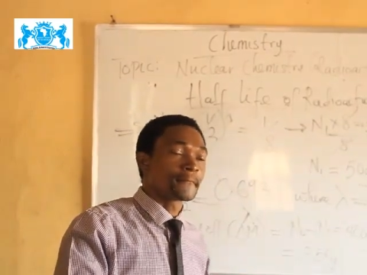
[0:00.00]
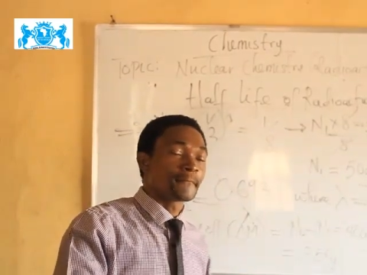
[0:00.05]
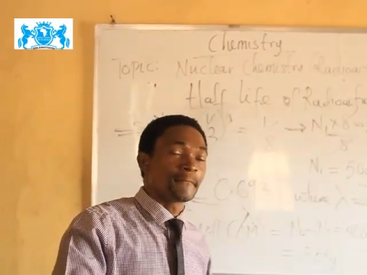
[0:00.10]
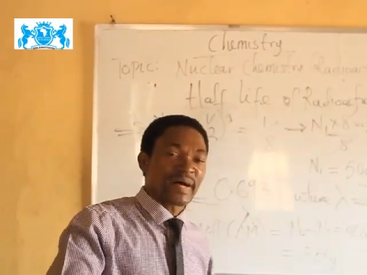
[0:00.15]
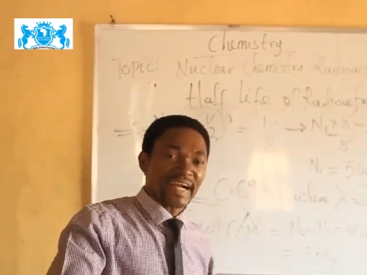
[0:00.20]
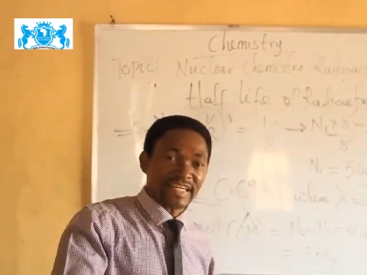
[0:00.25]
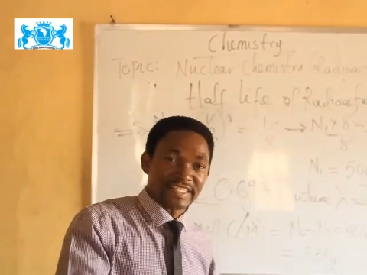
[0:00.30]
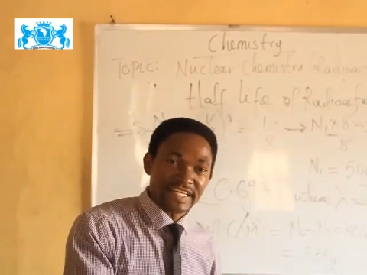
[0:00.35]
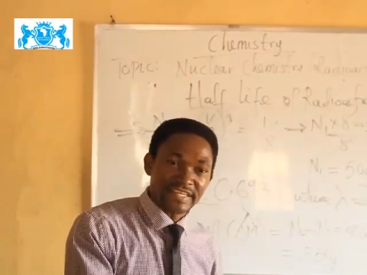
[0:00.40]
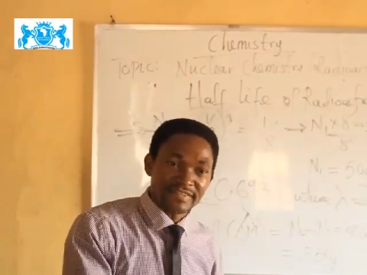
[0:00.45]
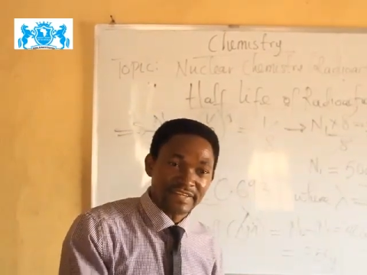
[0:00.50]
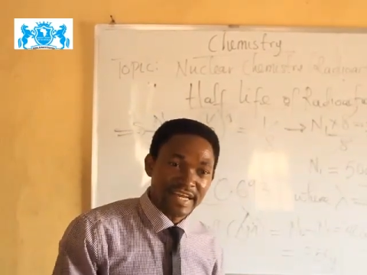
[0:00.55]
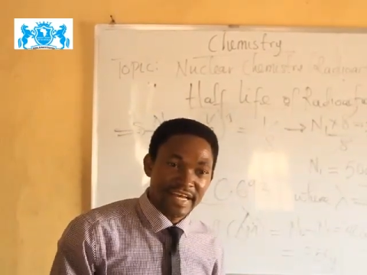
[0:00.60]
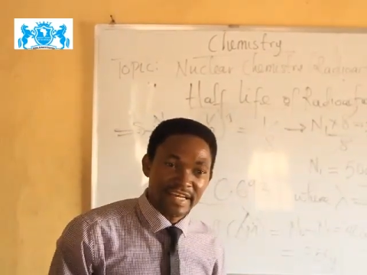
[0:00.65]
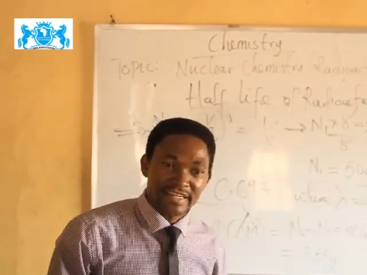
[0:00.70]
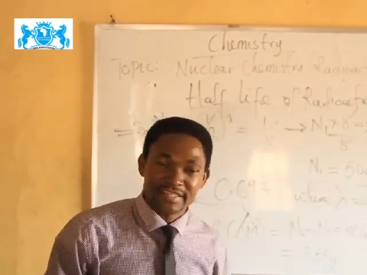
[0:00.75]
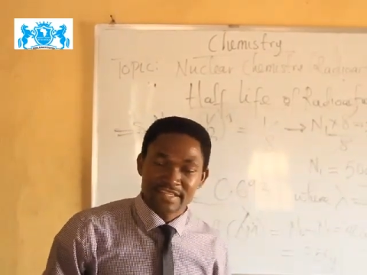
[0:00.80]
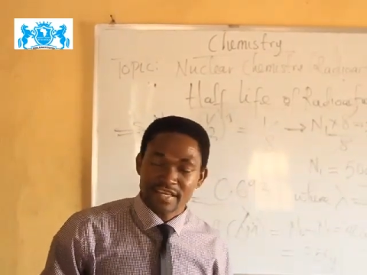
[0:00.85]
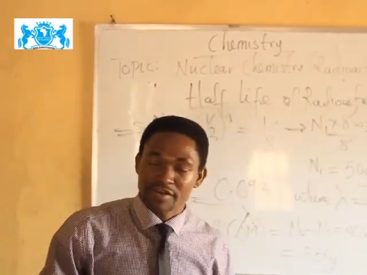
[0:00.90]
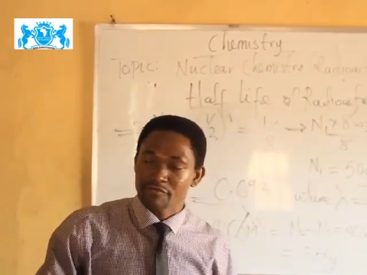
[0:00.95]
bacteria
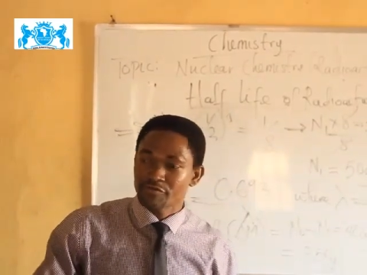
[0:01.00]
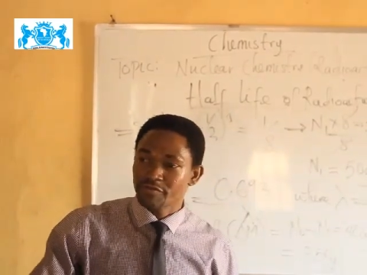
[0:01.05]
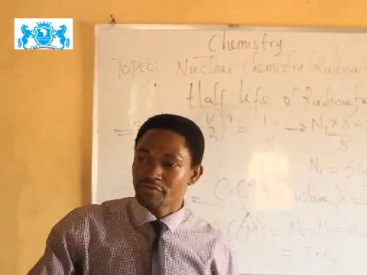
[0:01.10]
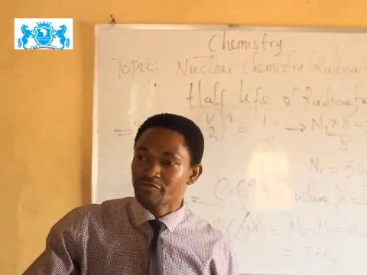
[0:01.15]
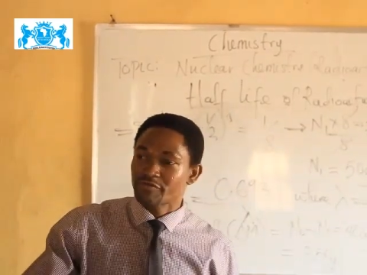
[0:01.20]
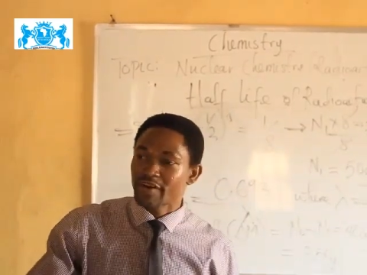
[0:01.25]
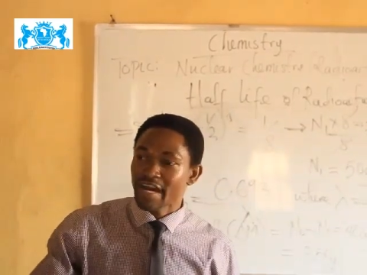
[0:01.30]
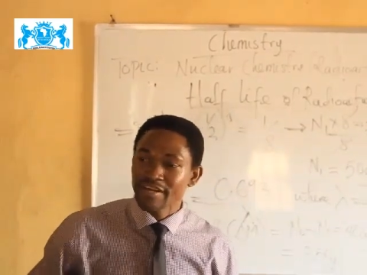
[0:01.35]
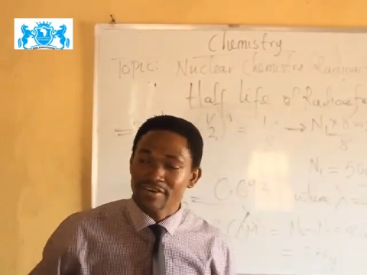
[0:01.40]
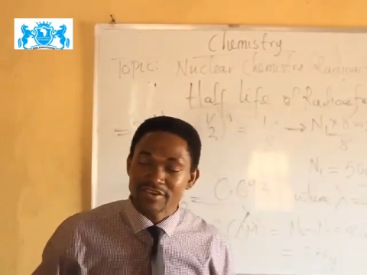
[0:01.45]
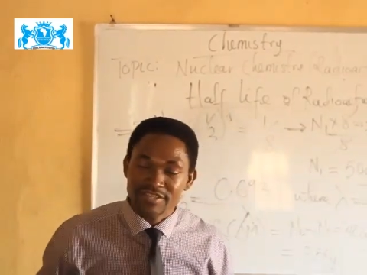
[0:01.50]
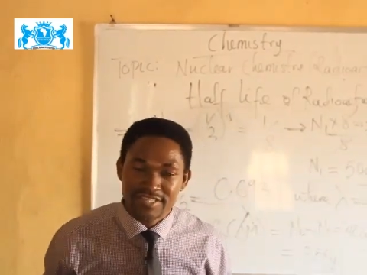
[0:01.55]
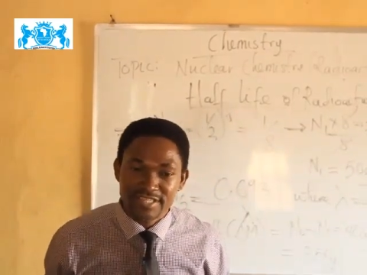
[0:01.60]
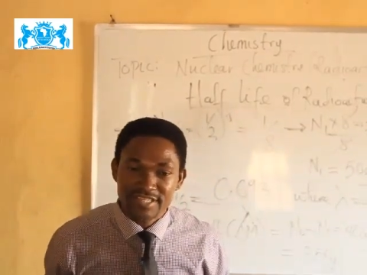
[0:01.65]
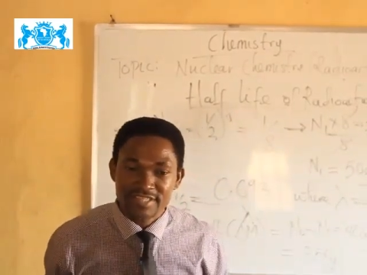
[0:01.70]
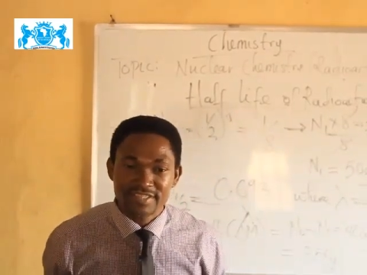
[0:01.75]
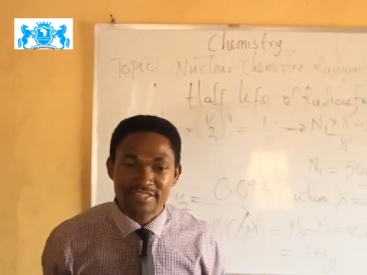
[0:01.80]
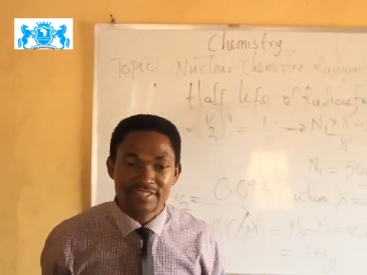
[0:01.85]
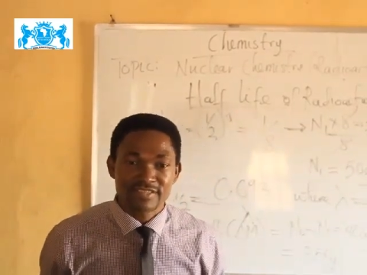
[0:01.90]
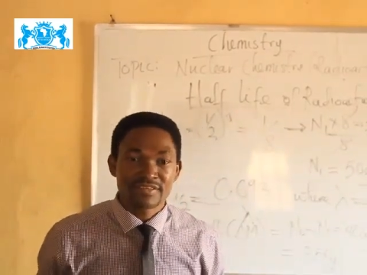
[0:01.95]
and from
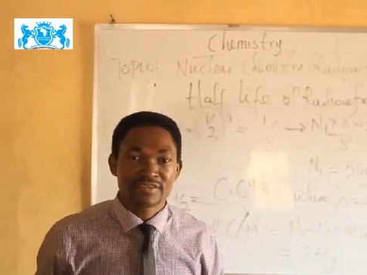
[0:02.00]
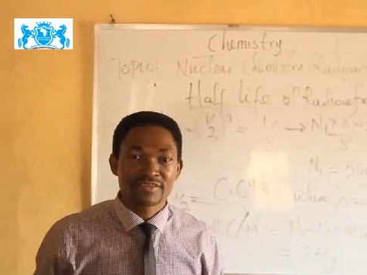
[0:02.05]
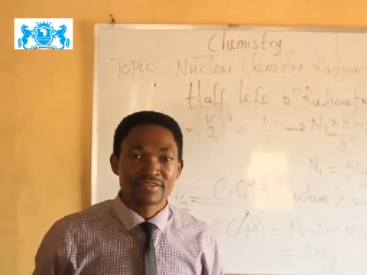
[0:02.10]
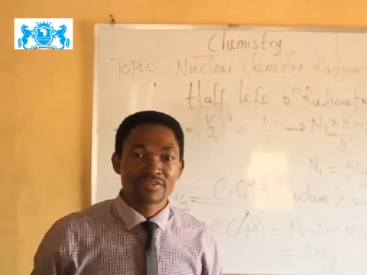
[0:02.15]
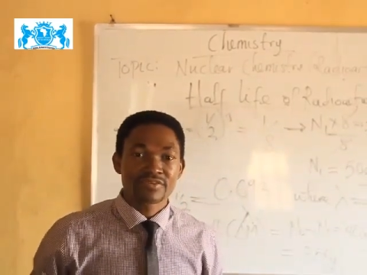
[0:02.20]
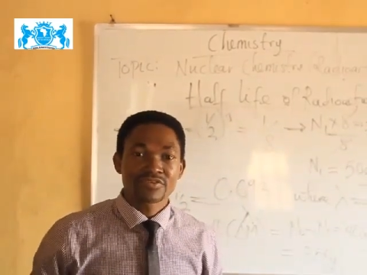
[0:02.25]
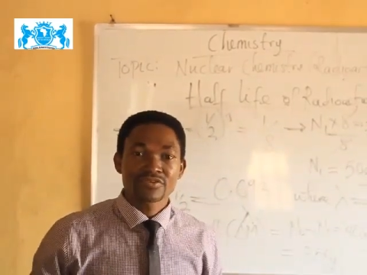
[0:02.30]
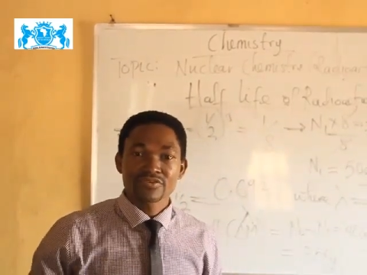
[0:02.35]
viruses.